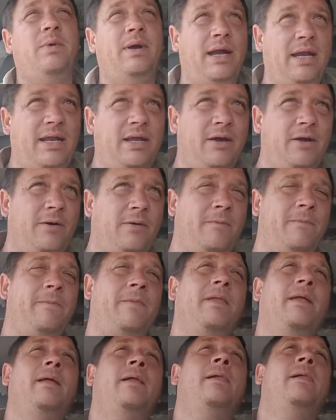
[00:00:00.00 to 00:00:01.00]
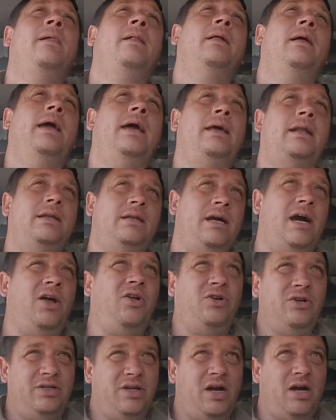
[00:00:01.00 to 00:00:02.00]
radio and a
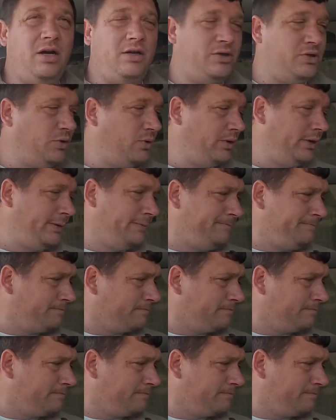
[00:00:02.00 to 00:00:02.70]
$1 dog toy.